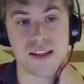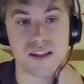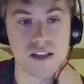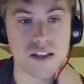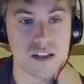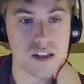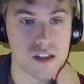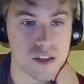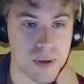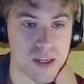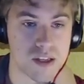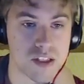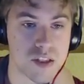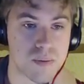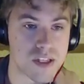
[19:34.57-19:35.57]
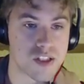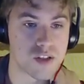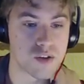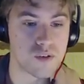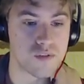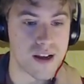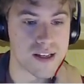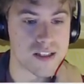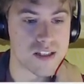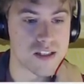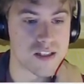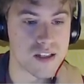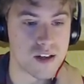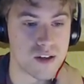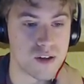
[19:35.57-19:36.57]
He doesn't look to be. He looks to be Assault Vest.